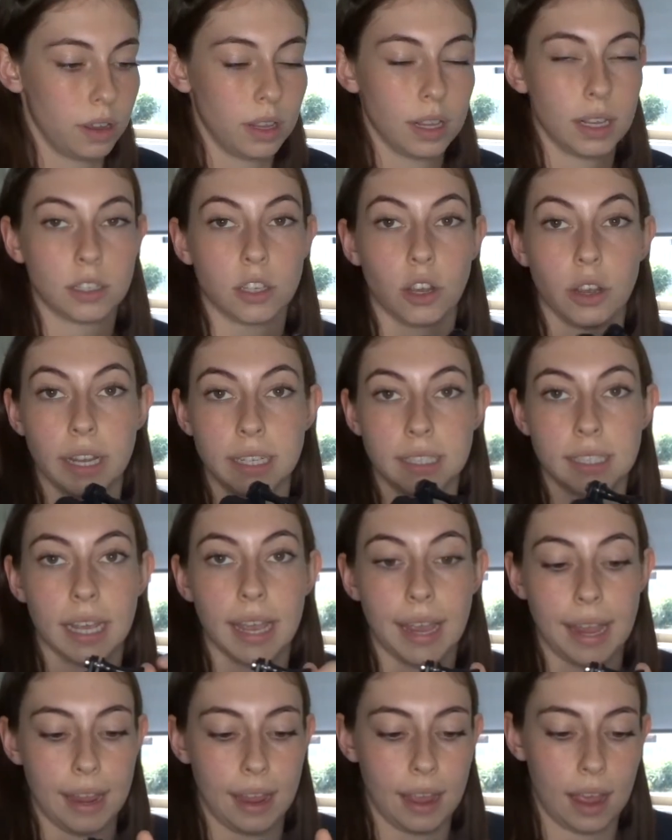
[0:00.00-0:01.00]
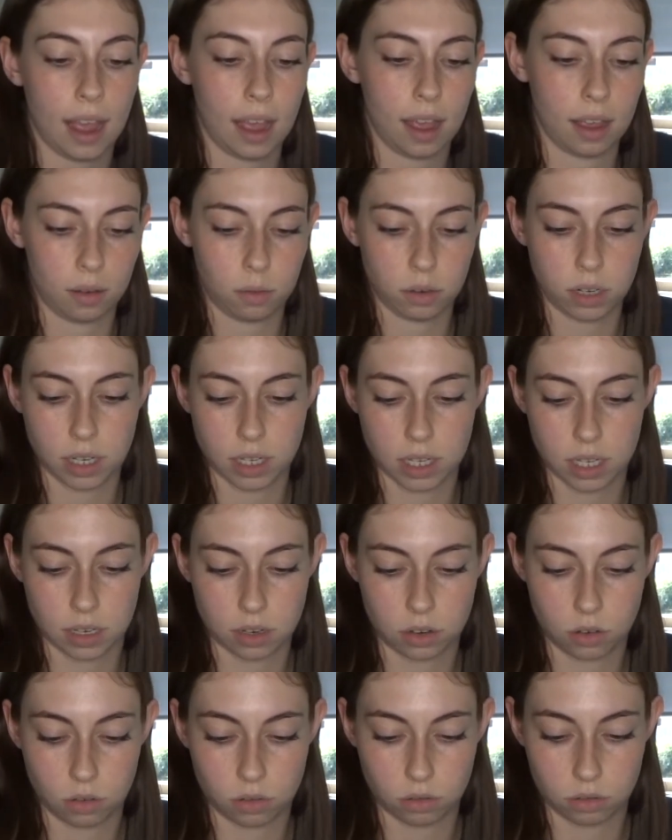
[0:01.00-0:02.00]
So it's a, what is it
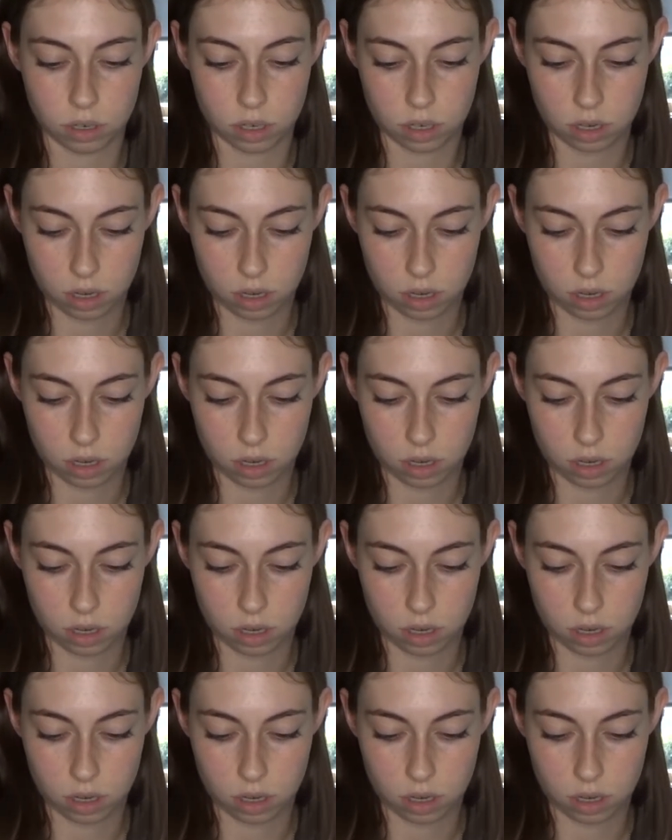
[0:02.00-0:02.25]
called?